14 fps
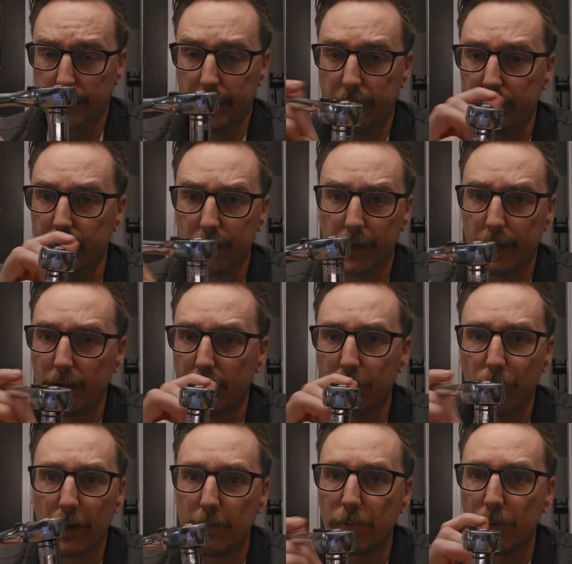and I've already gotten
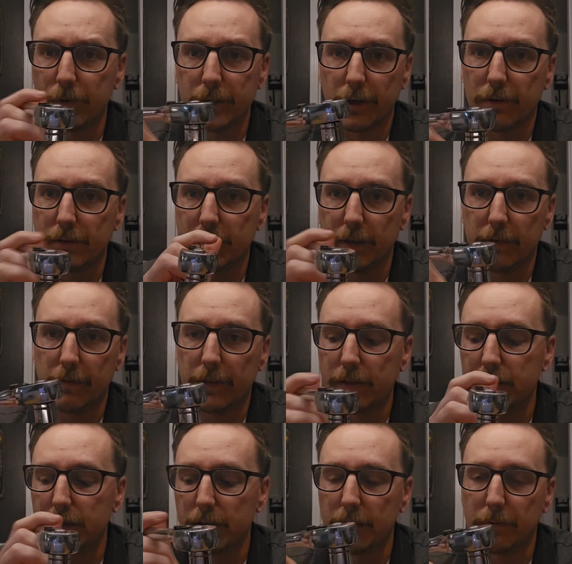way more turns out of
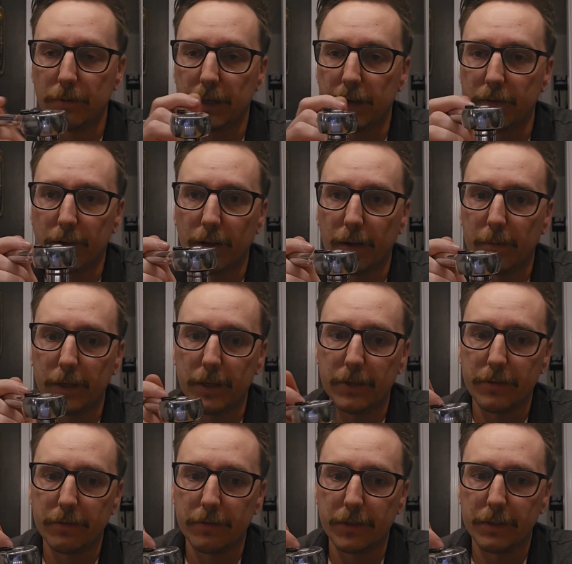this than I would have a
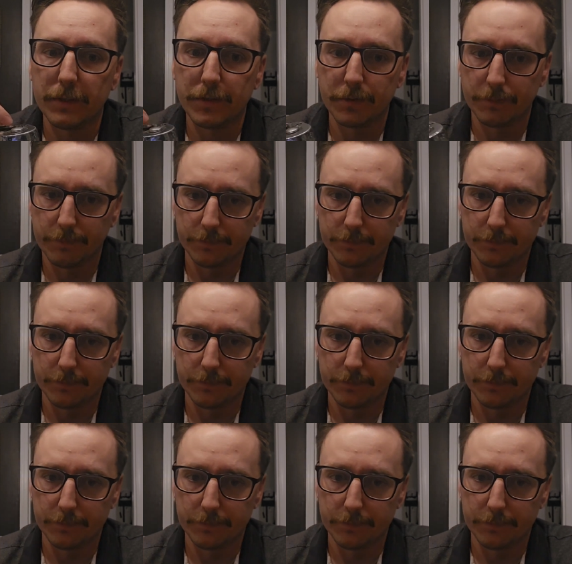combination wrench.